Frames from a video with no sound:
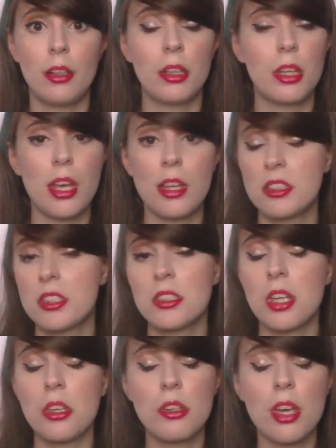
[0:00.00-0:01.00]
Again,
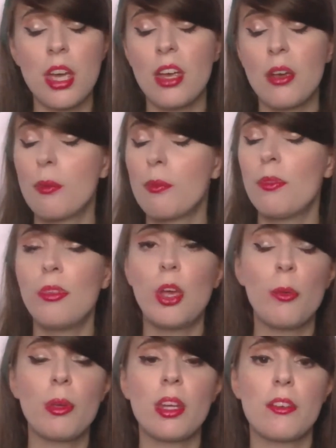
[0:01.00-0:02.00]
Sunday,
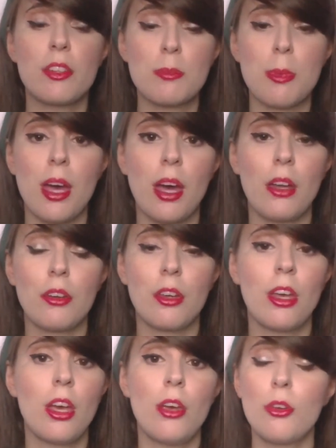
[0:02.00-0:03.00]
nowhere near as bad.
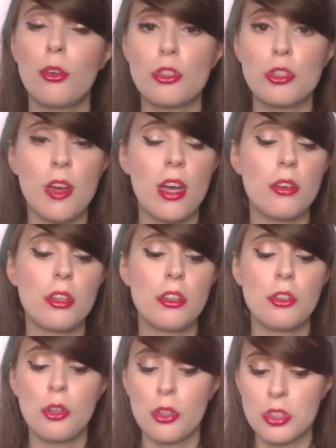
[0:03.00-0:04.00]
Not as
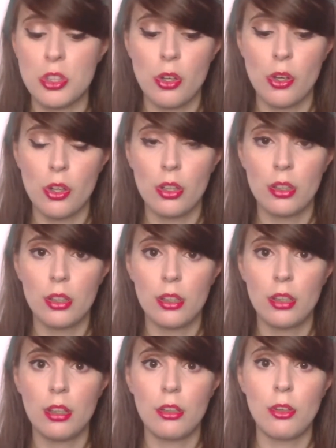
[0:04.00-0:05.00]
crowded, not as hot,
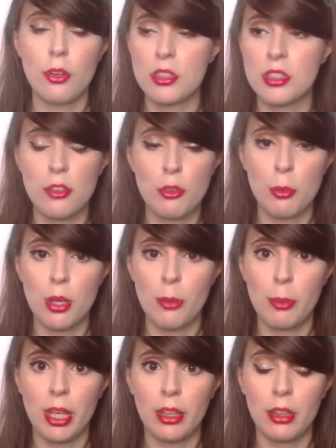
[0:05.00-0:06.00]
not as
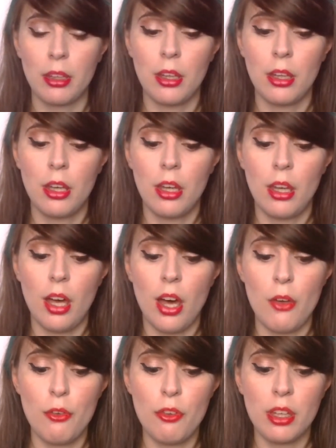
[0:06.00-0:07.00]
overwhelming.
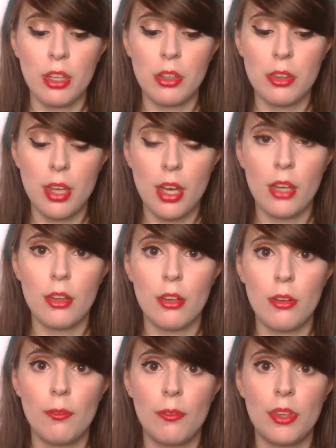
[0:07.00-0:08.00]
I think that
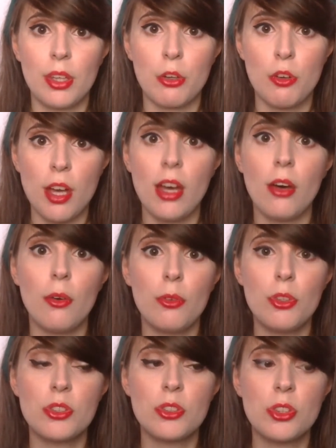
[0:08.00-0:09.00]
the
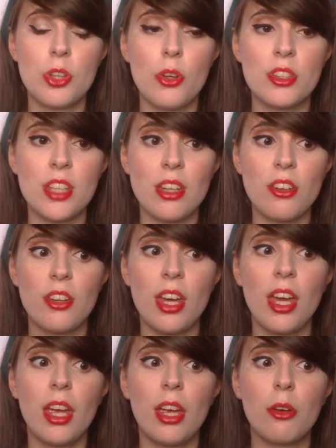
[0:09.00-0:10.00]
crowds on
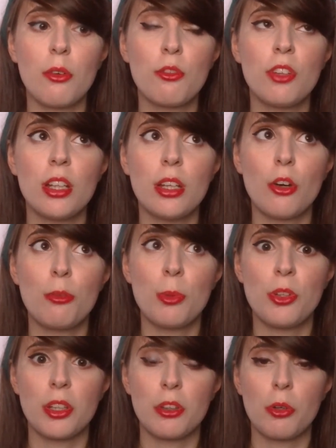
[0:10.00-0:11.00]
Saturday are really
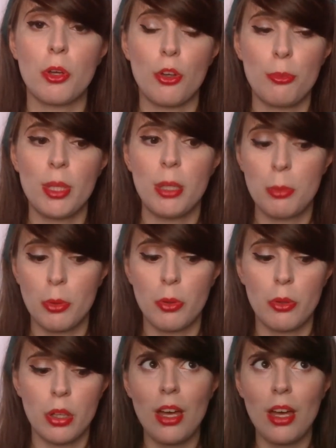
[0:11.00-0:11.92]
off-putting to a lot of people.